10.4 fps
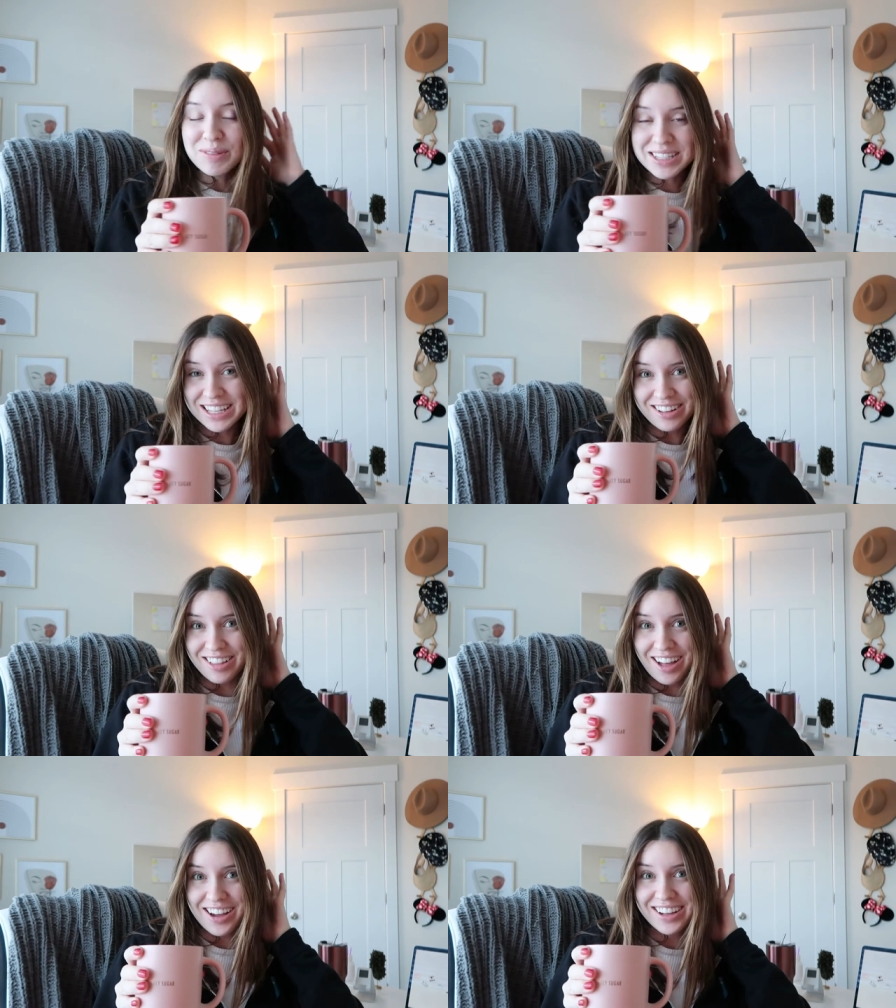almost 8
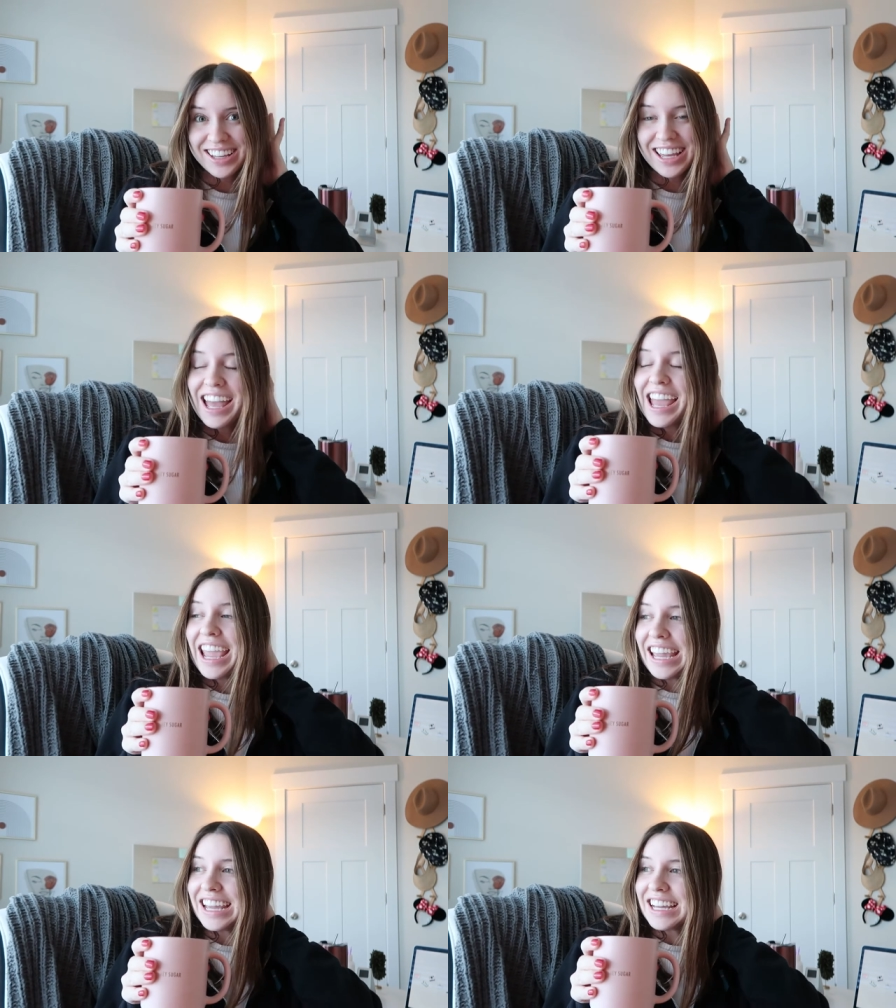o'clock
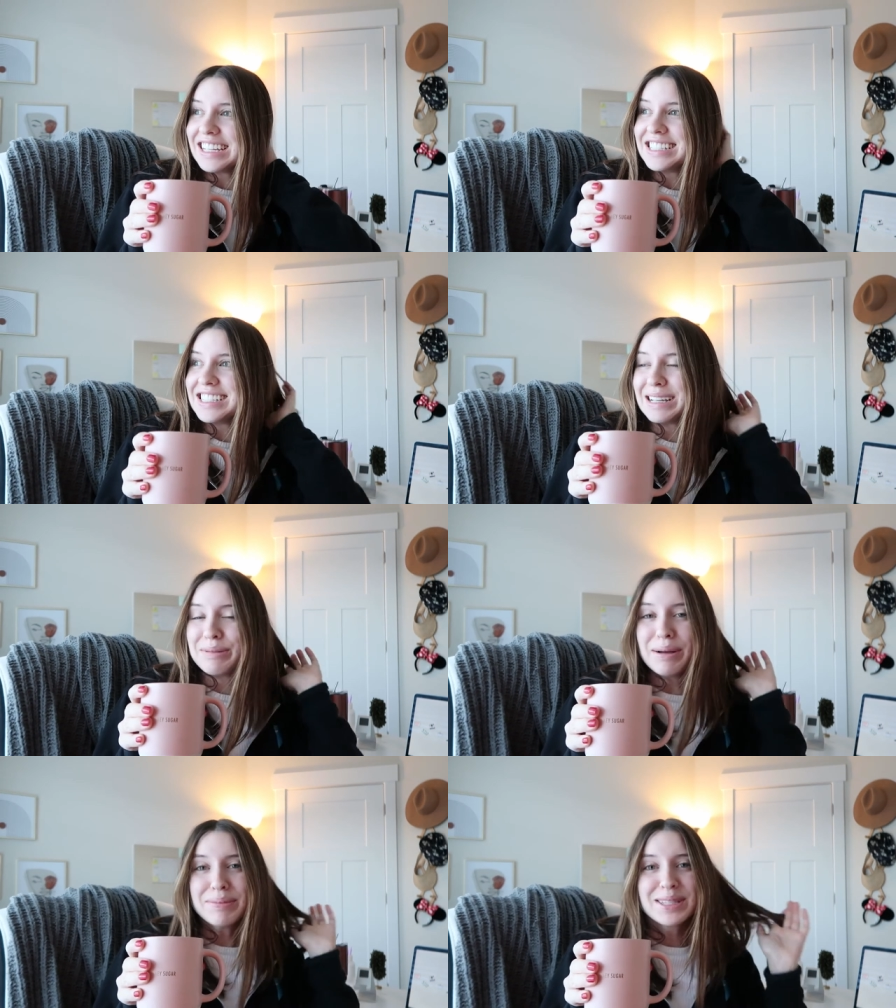and
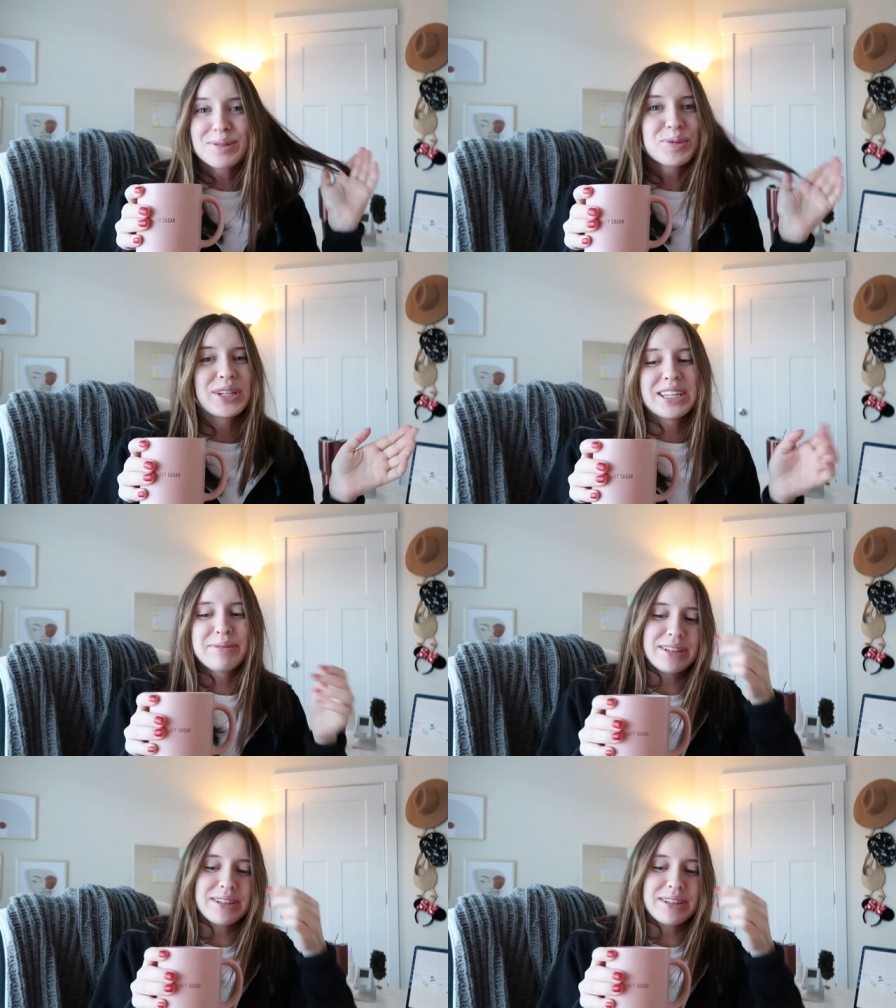I'm up this morning.